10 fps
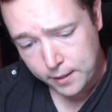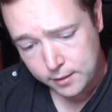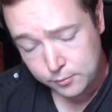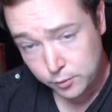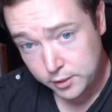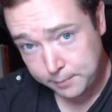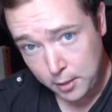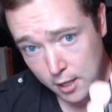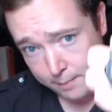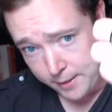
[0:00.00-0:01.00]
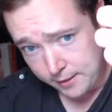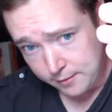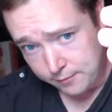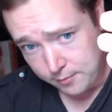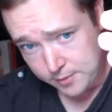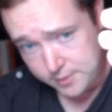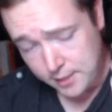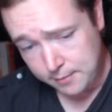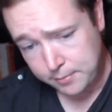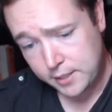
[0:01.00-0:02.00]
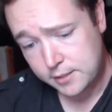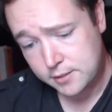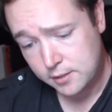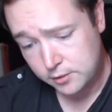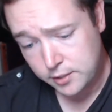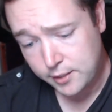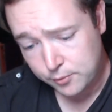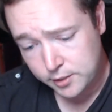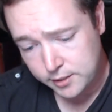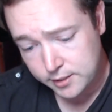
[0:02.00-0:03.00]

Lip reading: really popping from this timepiece. It really is